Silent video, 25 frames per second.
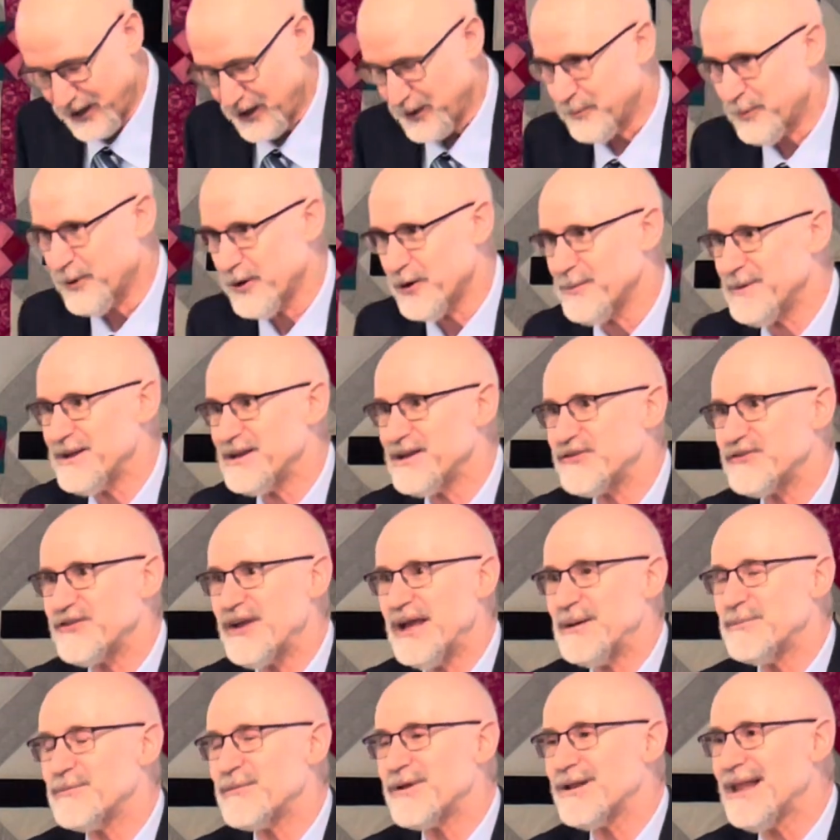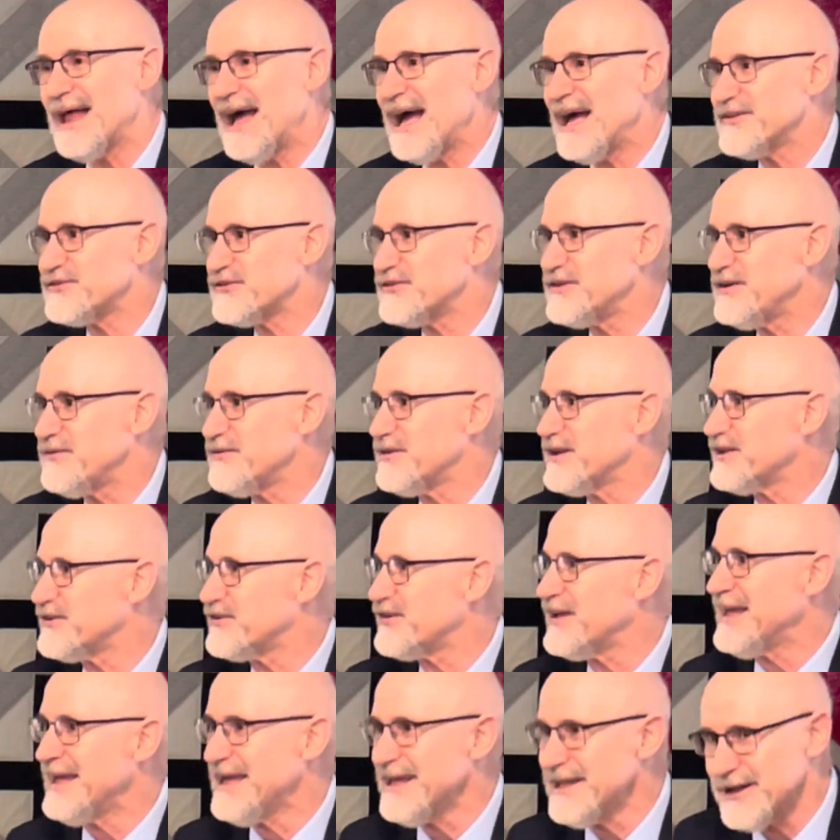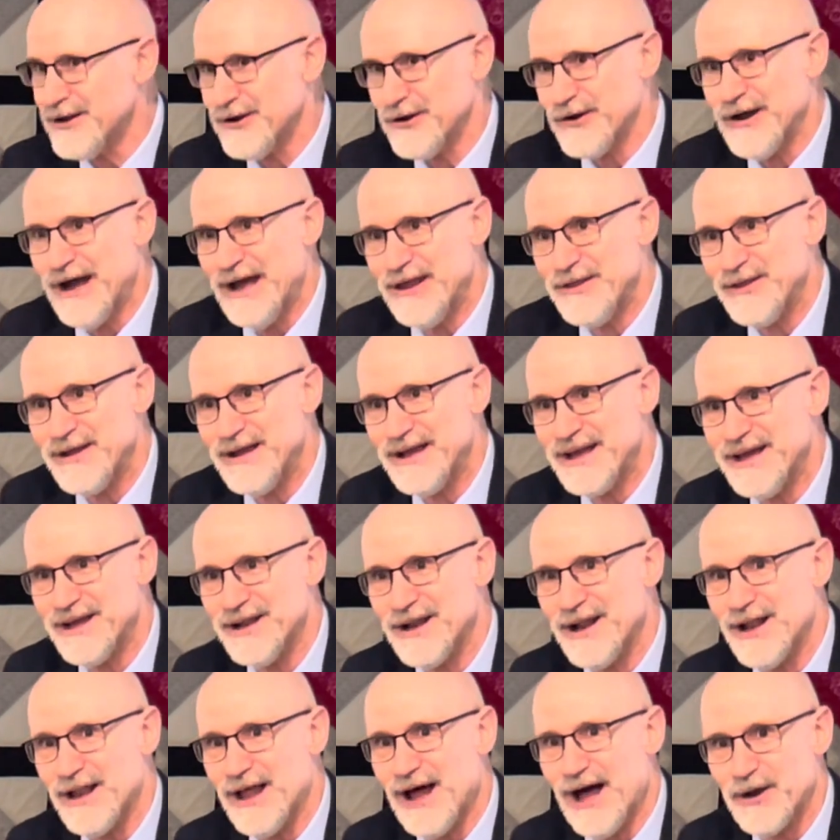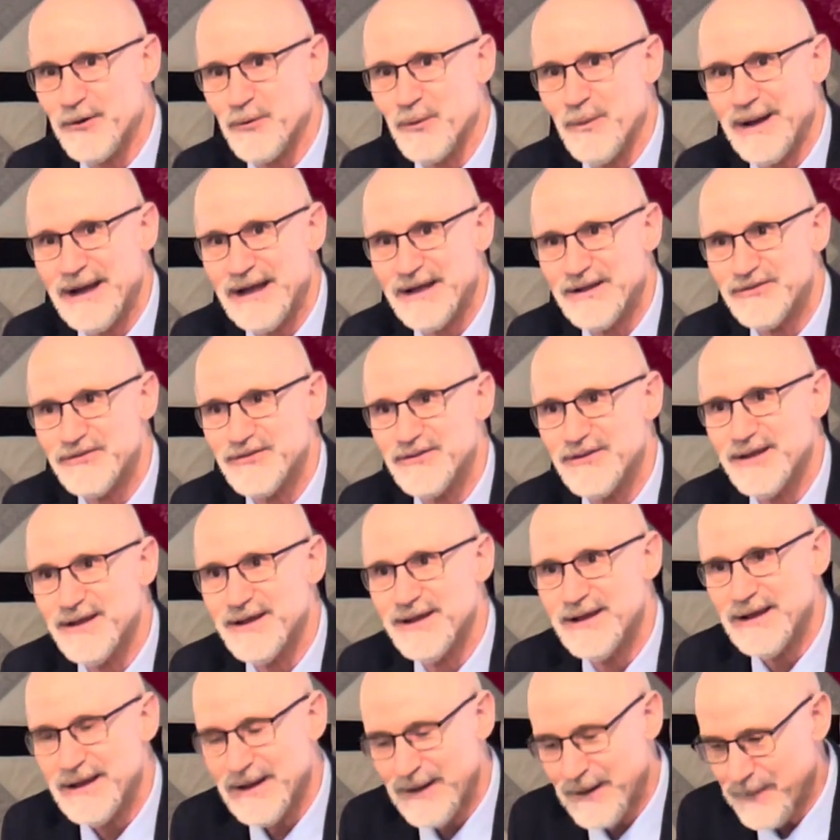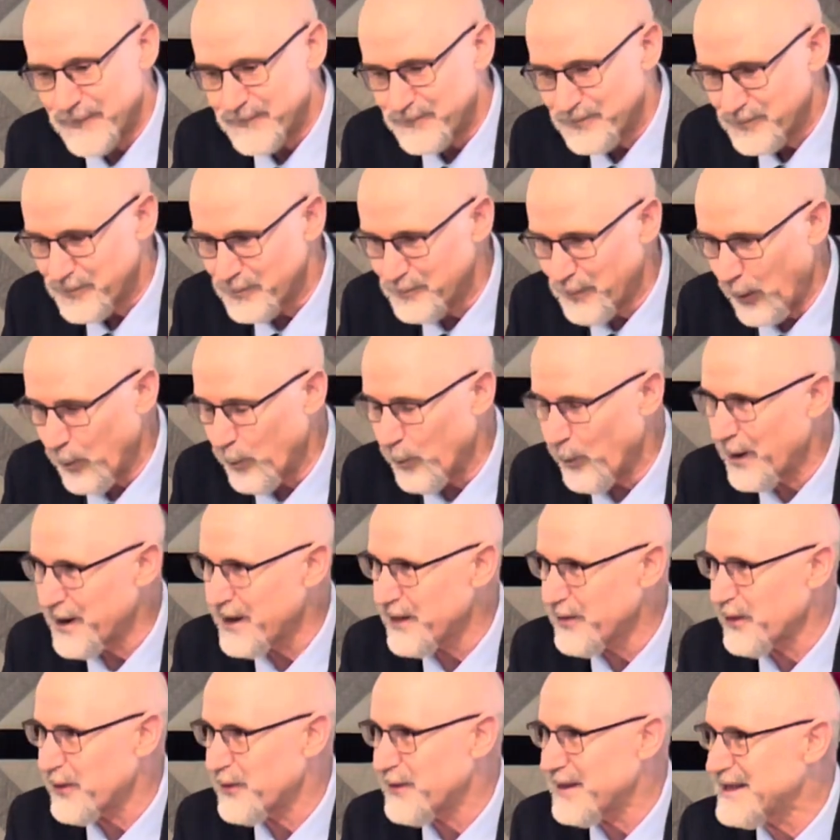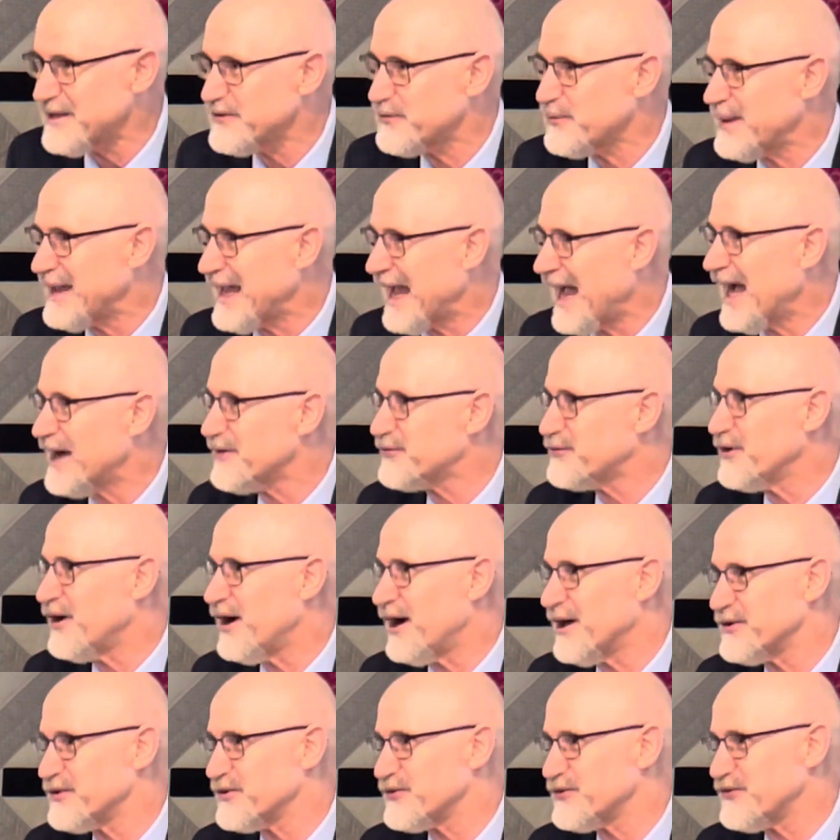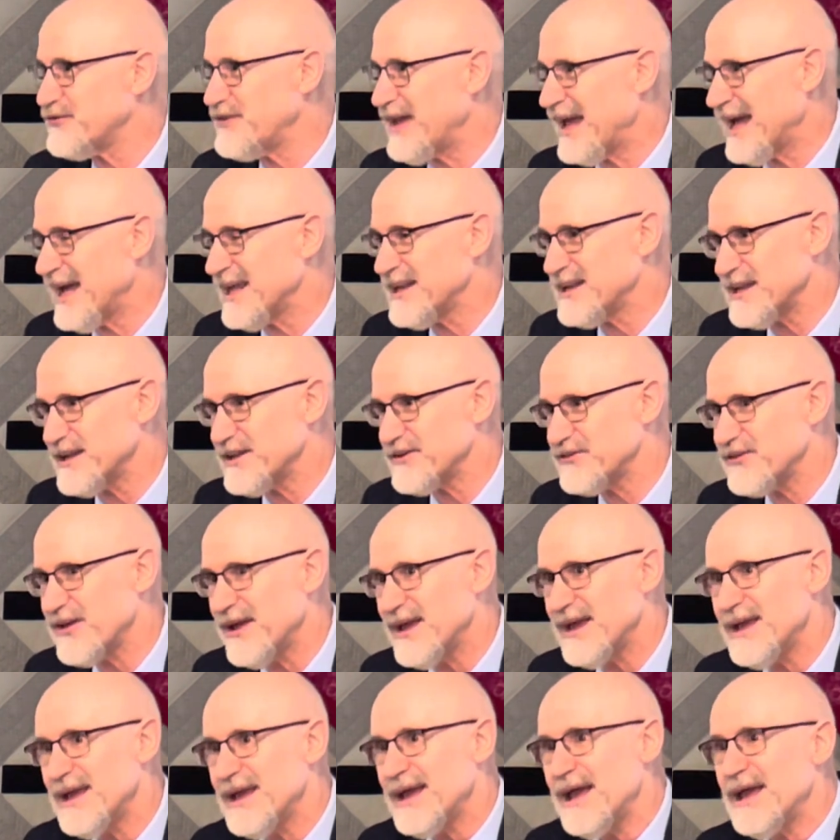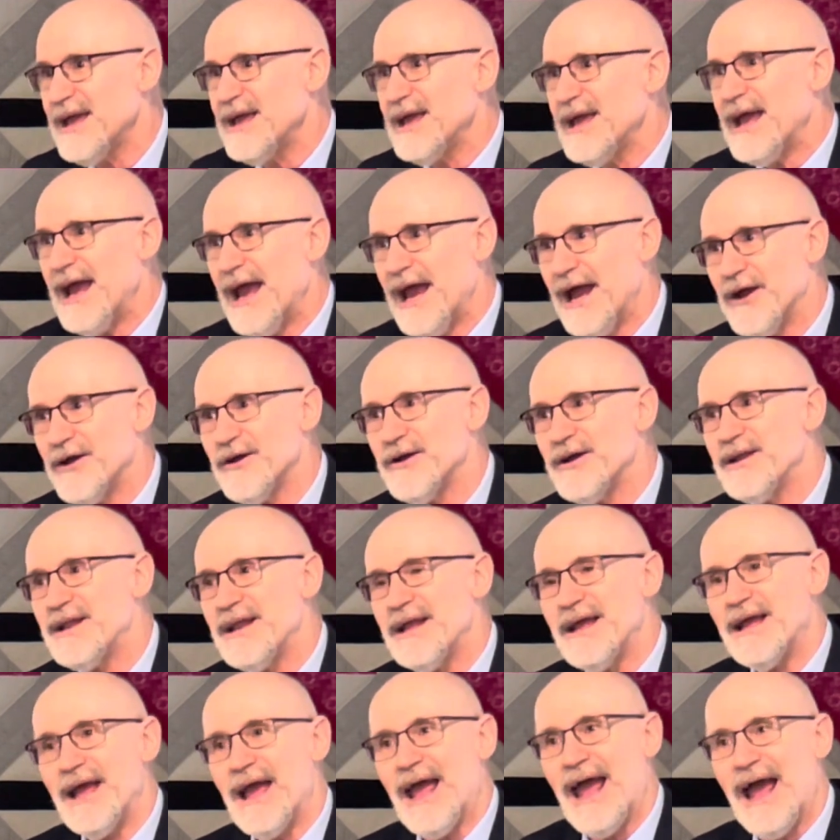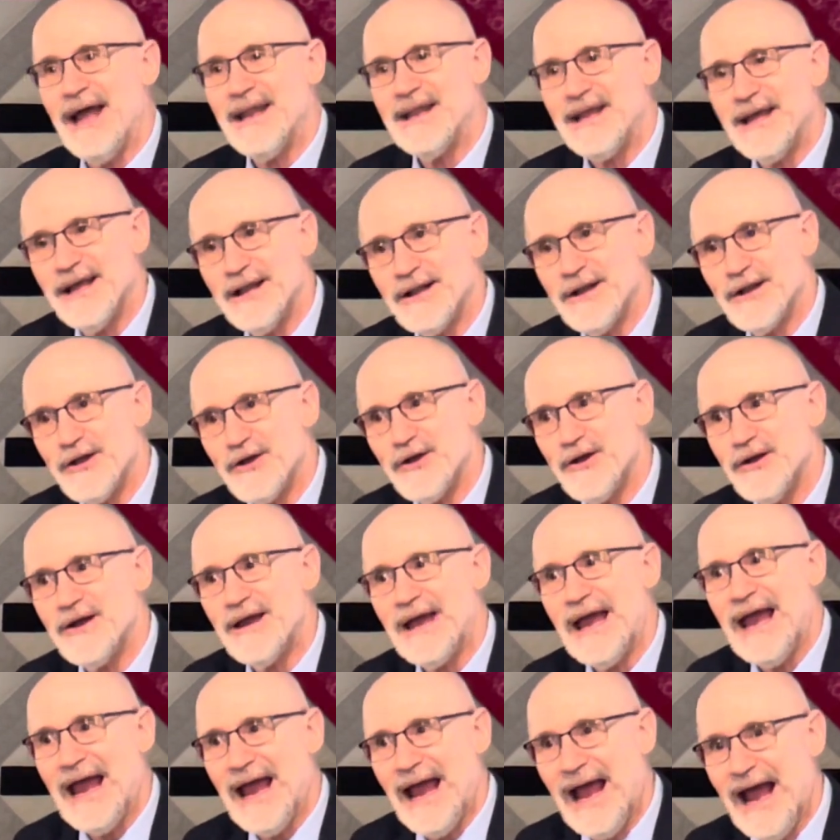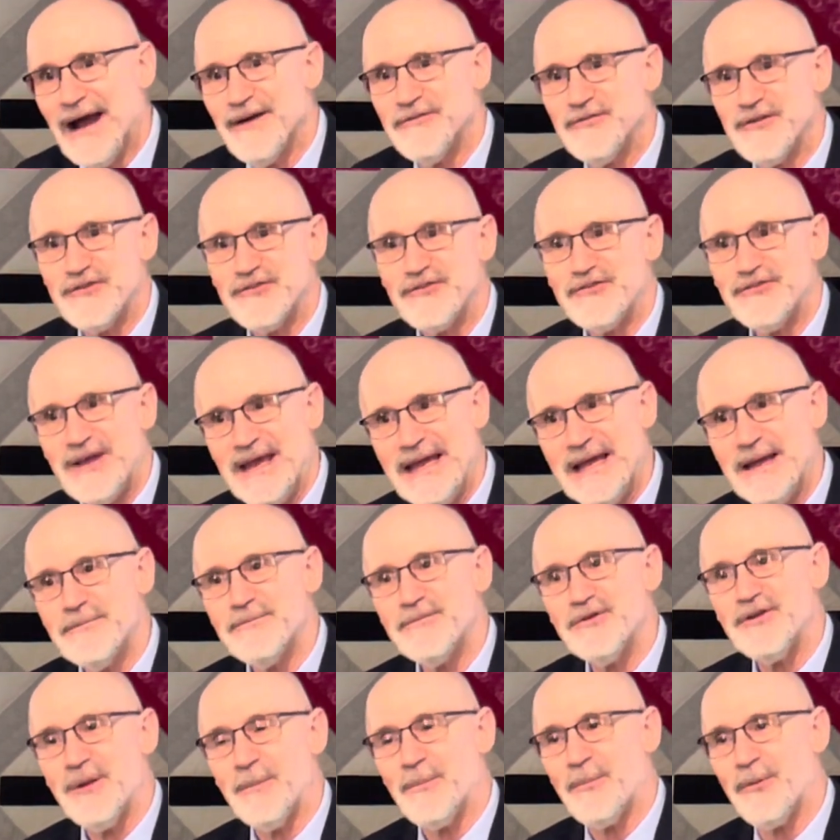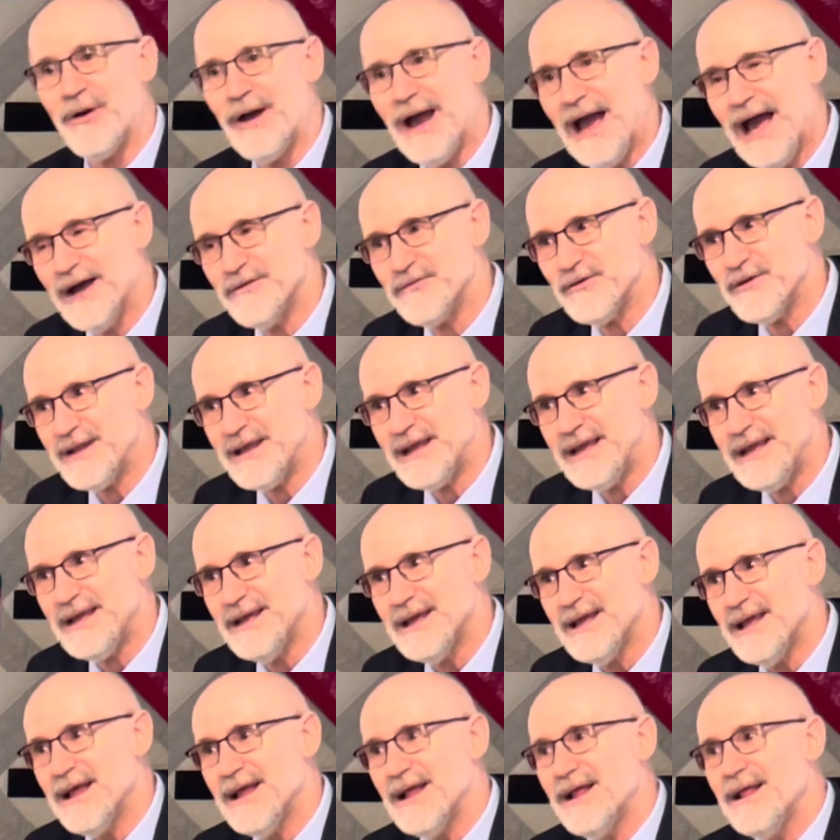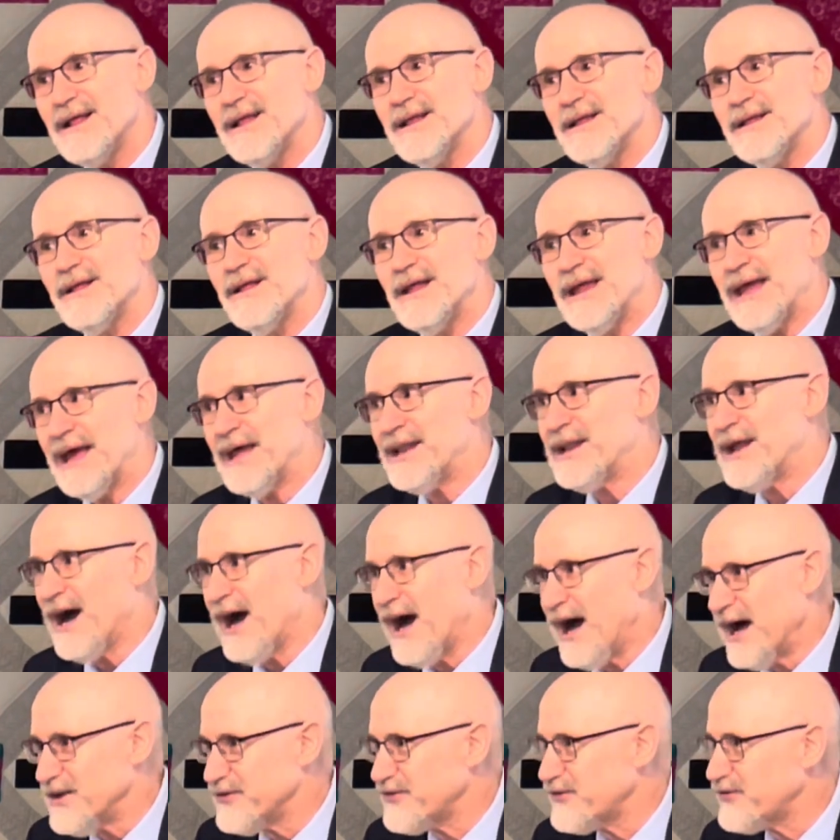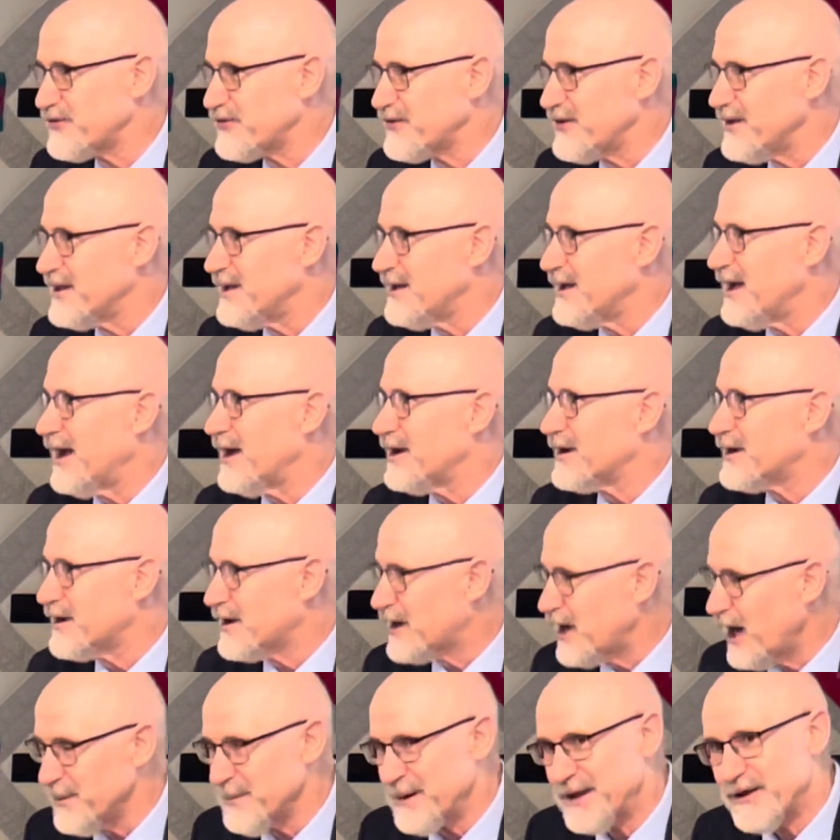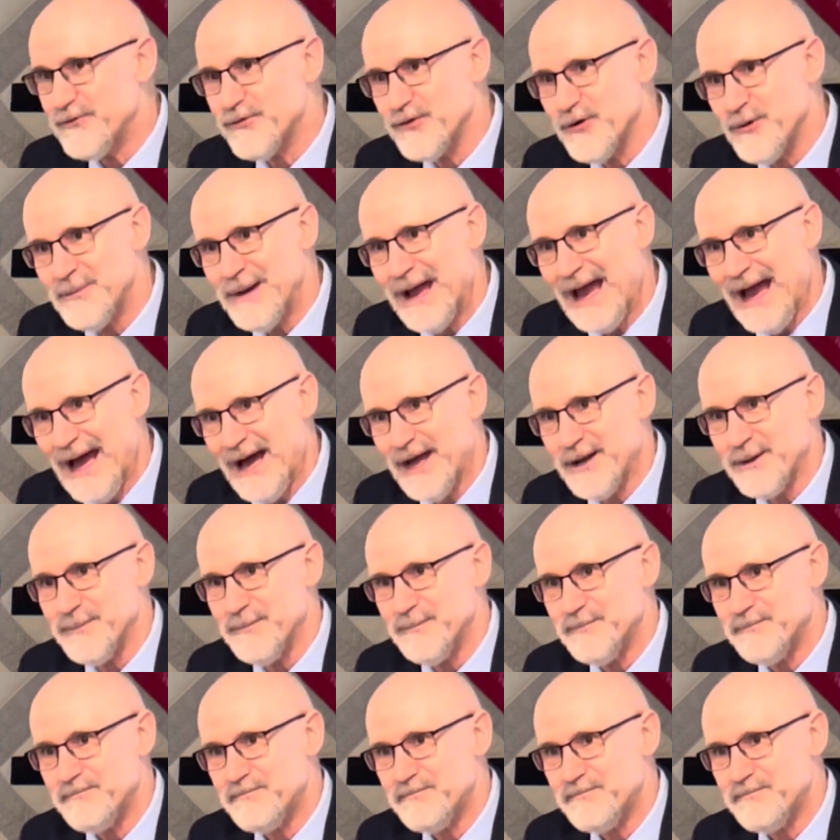You could put him in the same class even as Hitler, I think, in a lot of ways. But one of the things we have to understand is Herod and Hitler have the same depravity in us coming from Adam.